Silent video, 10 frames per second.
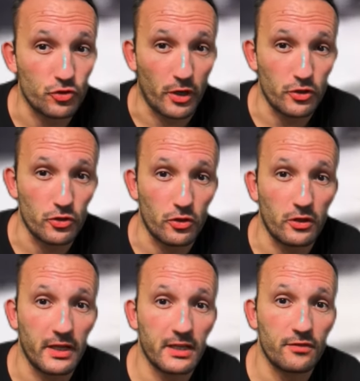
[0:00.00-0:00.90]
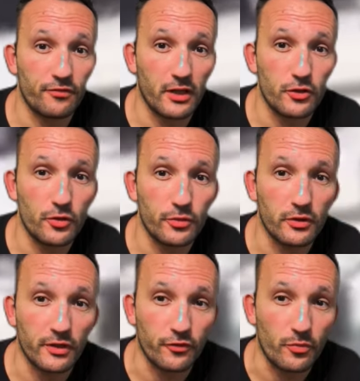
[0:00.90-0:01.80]
try to collect
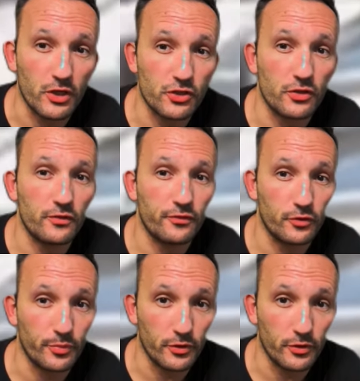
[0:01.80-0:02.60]
valuable information for the